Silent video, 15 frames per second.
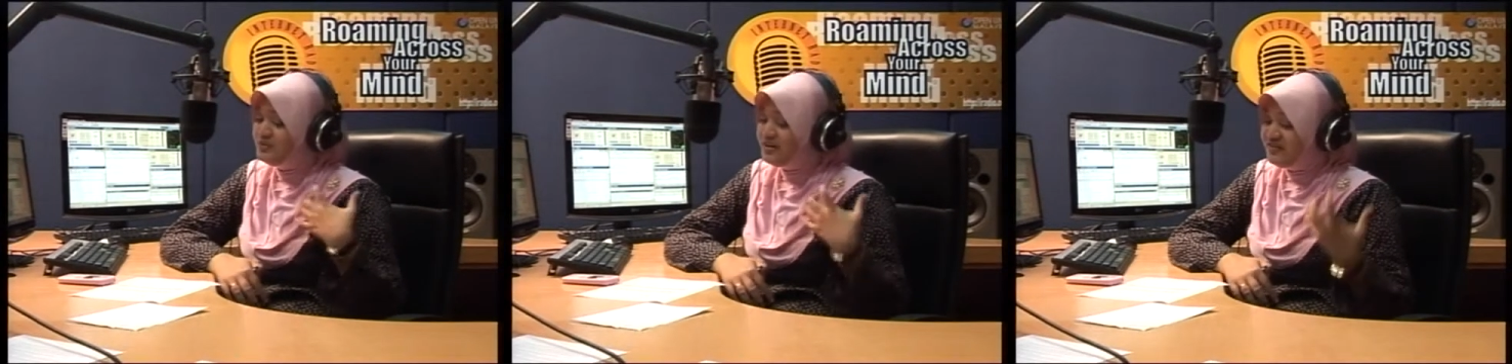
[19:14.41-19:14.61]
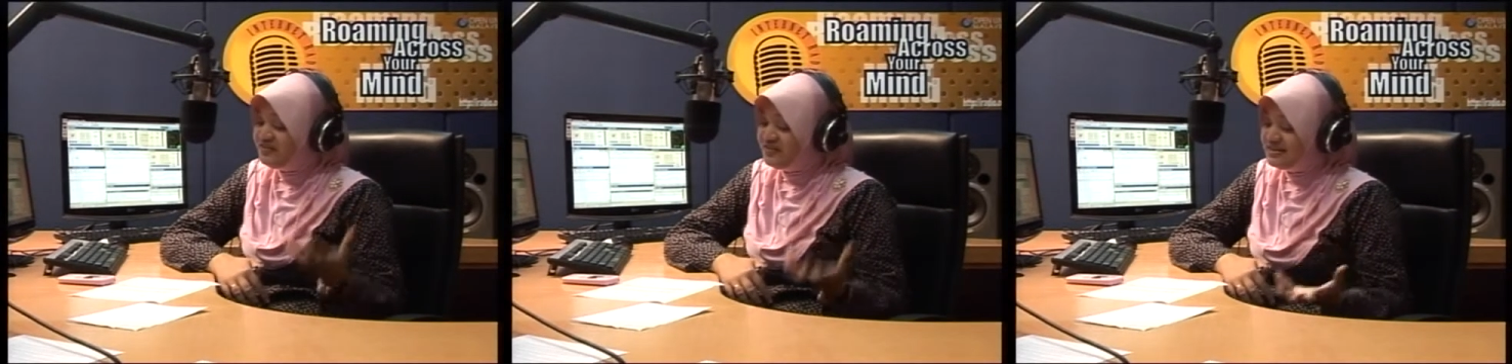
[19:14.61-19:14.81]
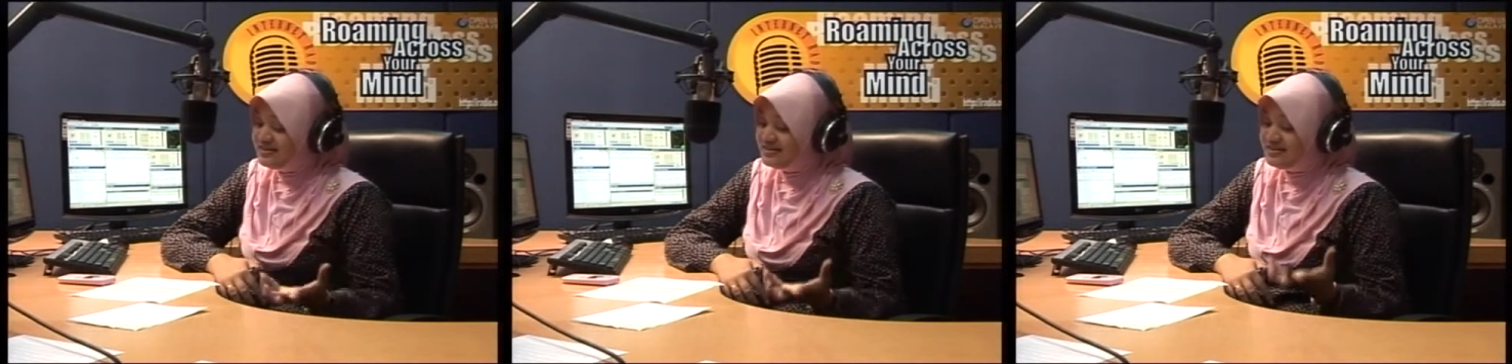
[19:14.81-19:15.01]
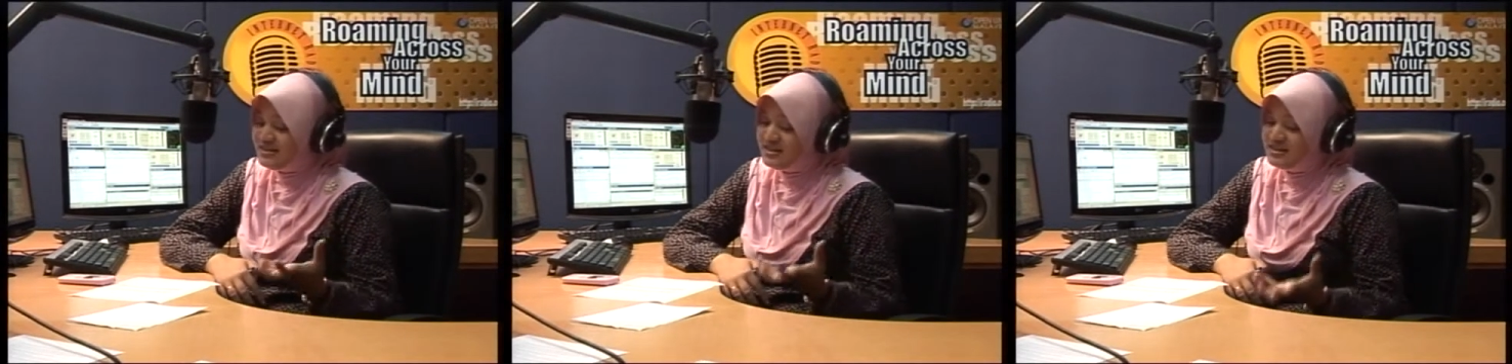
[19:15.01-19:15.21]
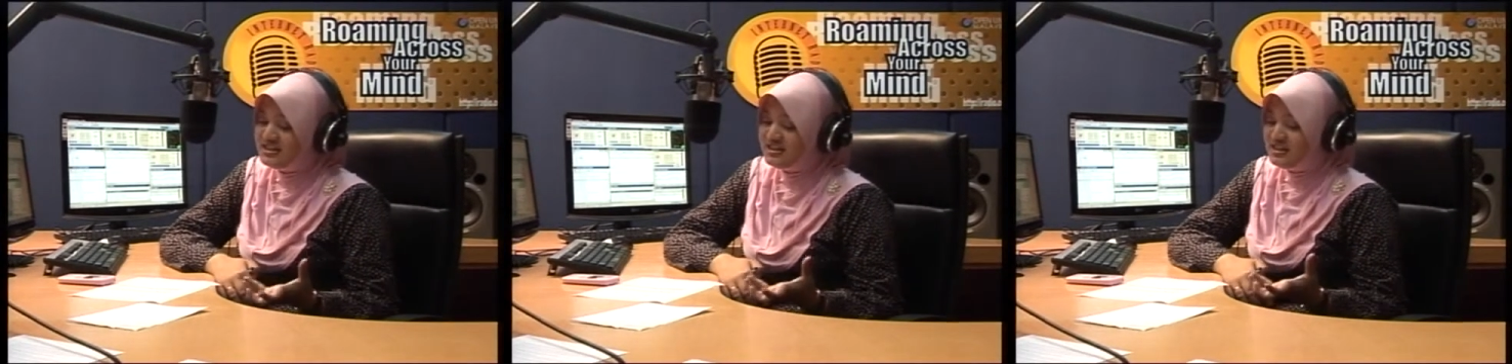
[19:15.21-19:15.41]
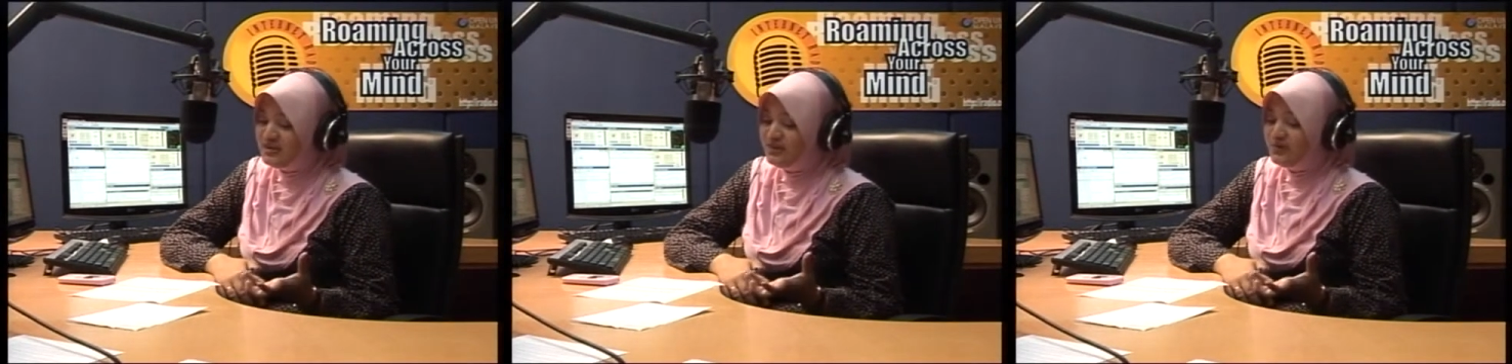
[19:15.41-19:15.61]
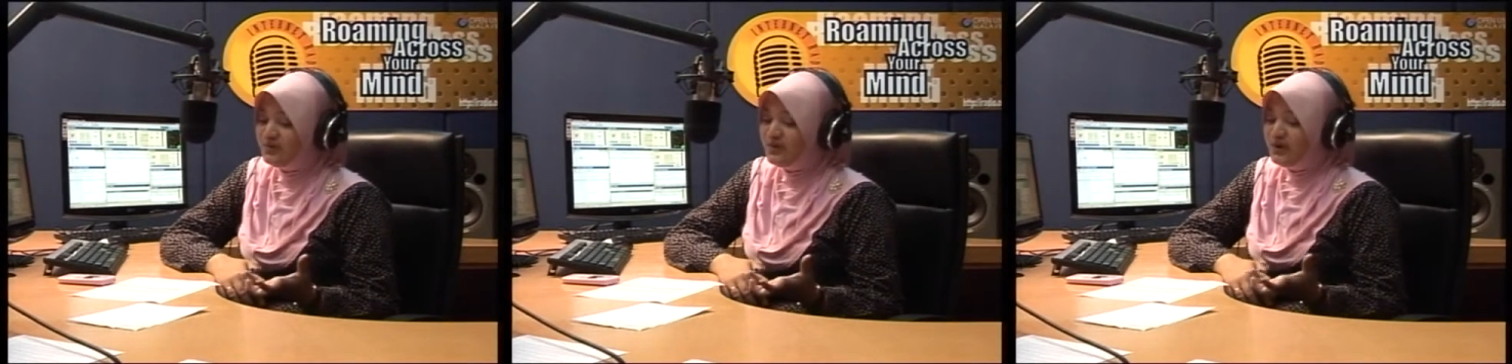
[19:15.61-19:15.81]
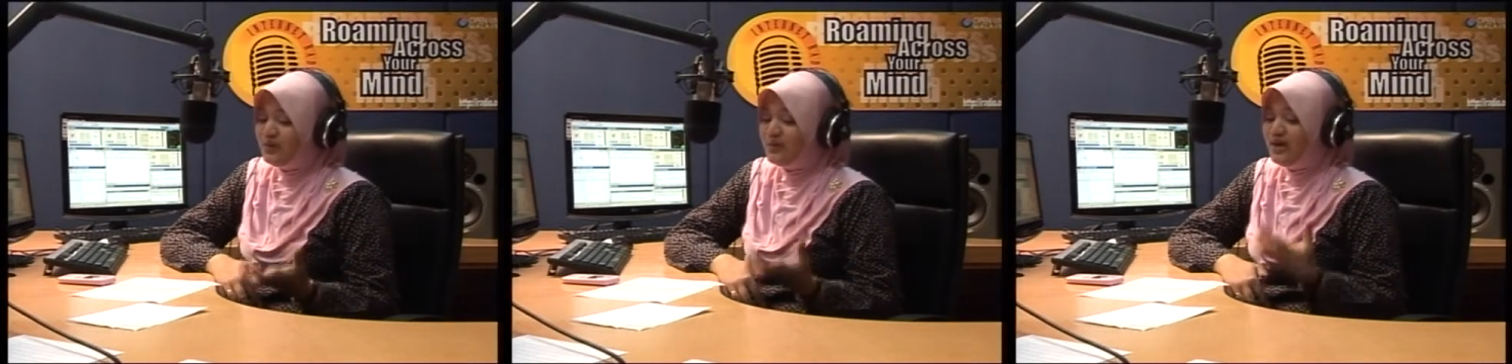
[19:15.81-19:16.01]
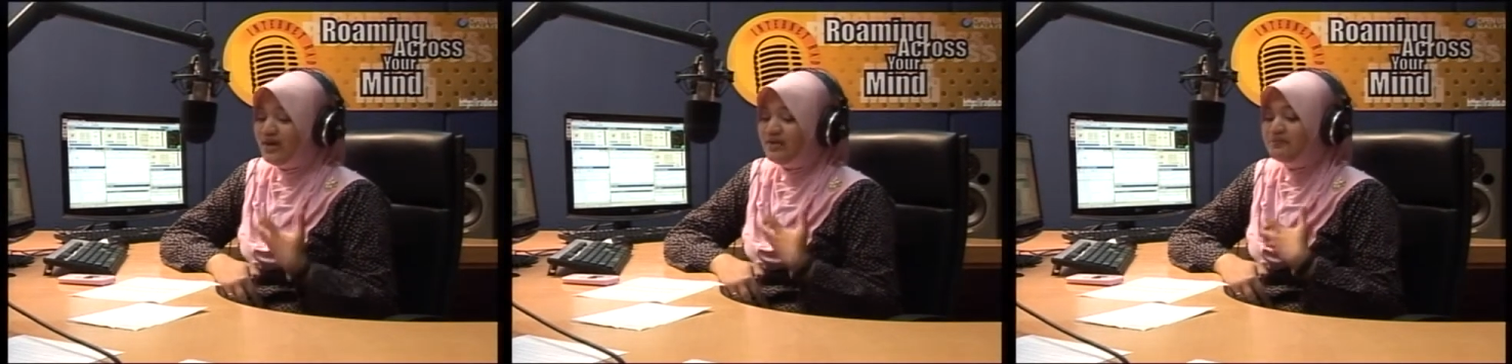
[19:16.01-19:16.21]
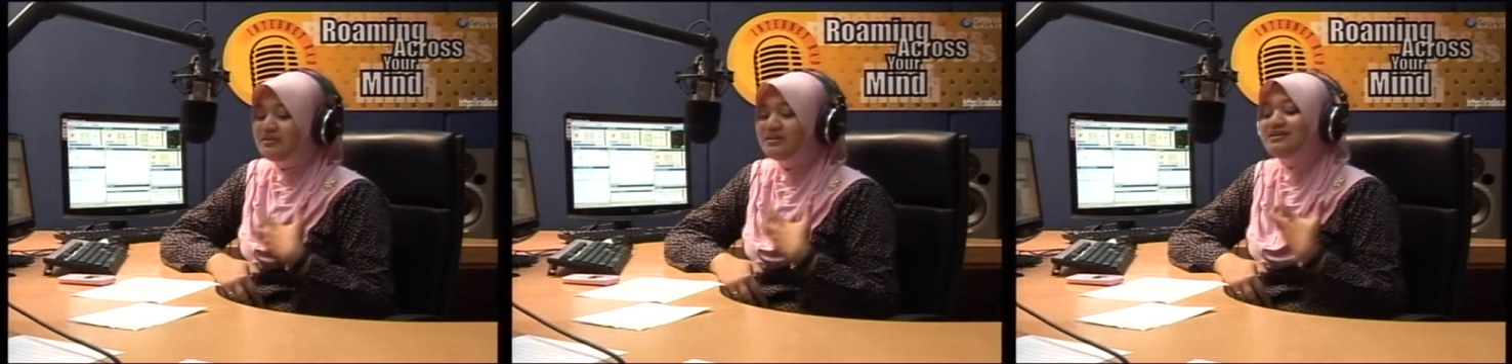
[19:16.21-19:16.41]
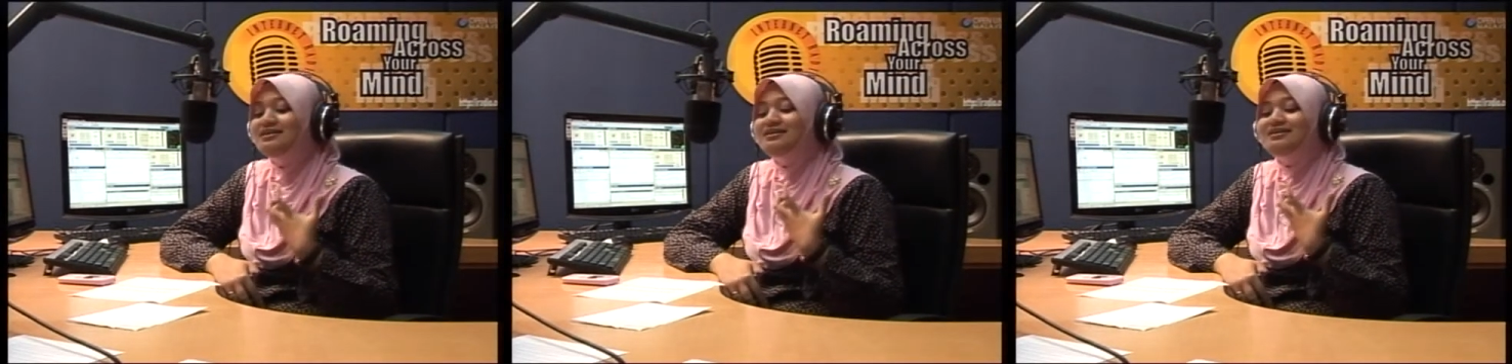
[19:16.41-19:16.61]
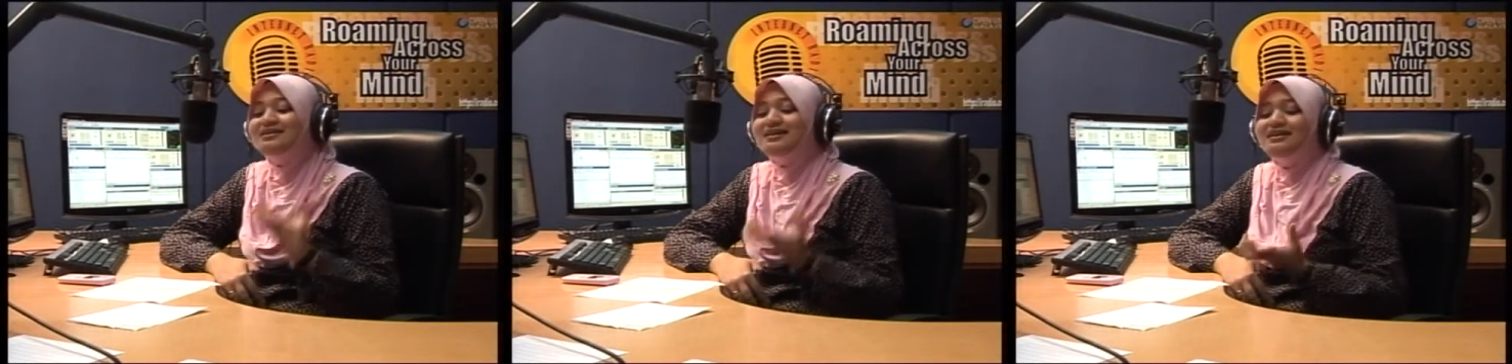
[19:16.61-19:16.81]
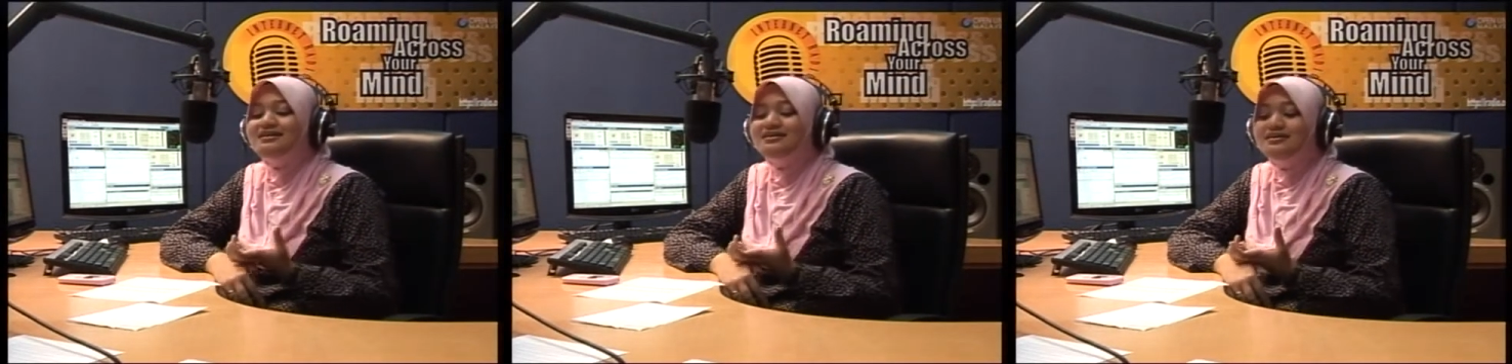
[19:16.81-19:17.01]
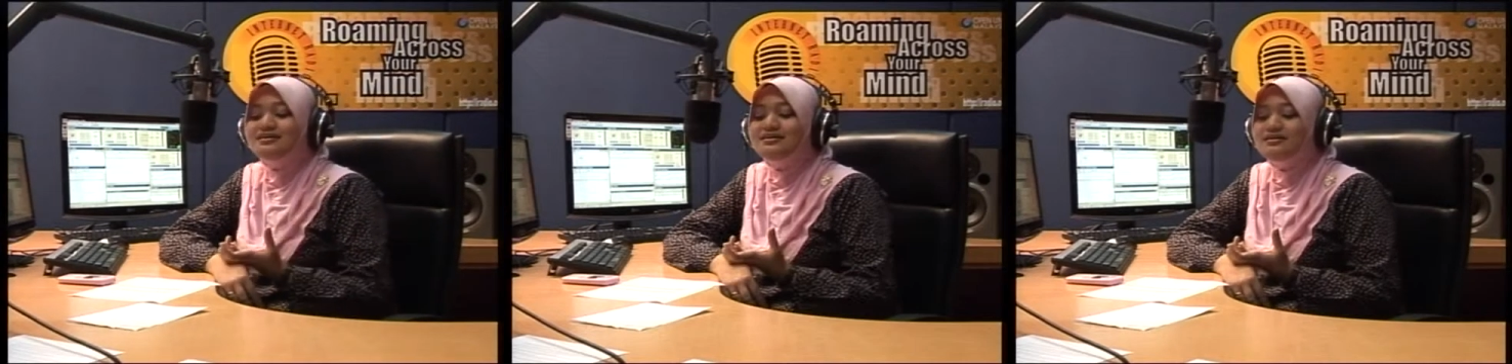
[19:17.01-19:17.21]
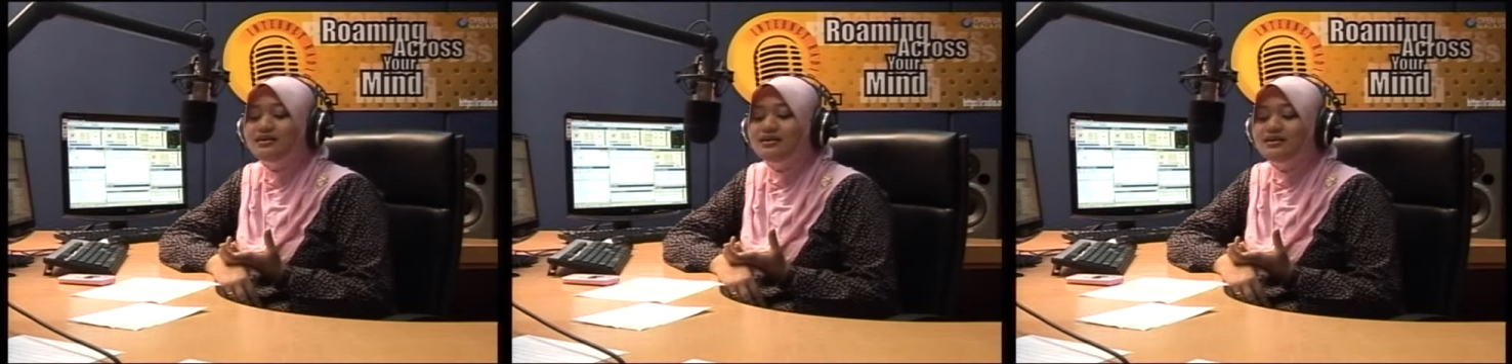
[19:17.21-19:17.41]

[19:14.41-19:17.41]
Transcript: previous session, we have been discuss